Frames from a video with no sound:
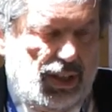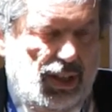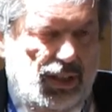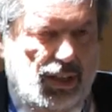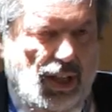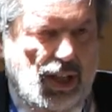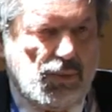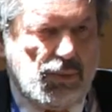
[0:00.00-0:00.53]

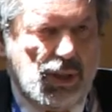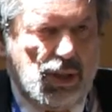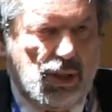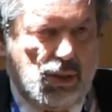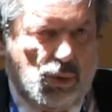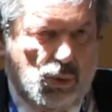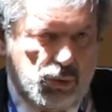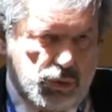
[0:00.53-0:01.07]
And I
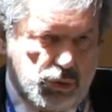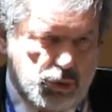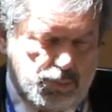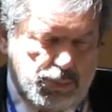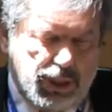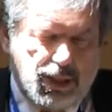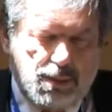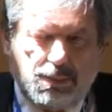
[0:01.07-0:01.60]
will also
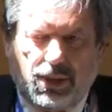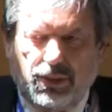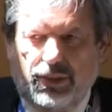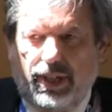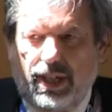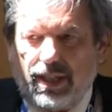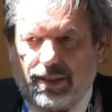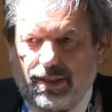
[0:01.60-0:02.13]
speak about
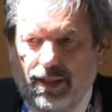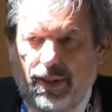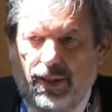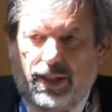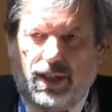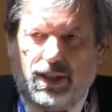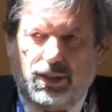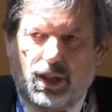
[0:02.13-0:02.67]
that,
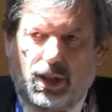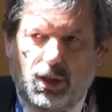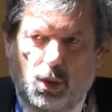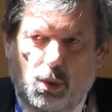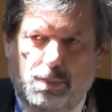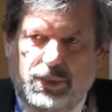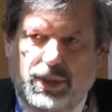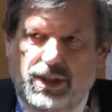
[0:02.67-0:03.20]
and I
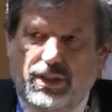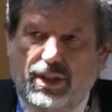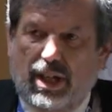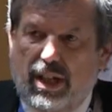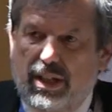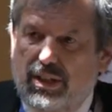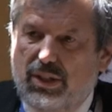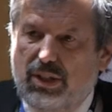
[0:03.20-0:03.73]
hope that the
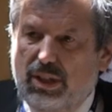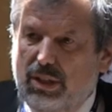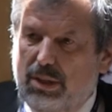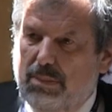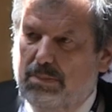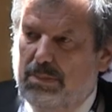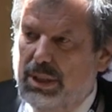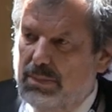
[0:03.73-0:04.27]

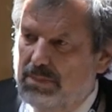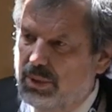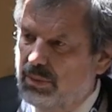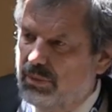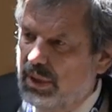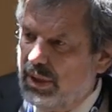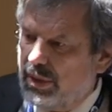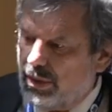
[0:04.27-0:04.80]
IT people
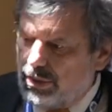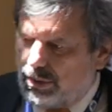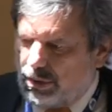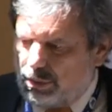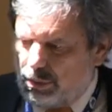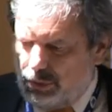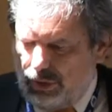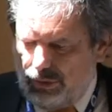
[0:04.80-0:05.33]
will not
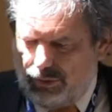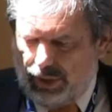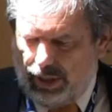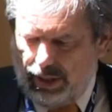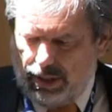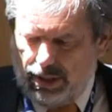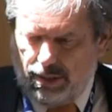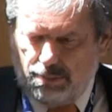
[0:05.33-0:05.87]

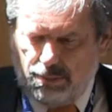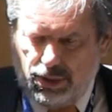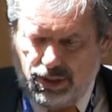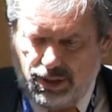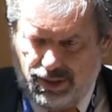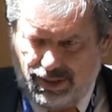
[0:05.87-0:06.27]
crucify me.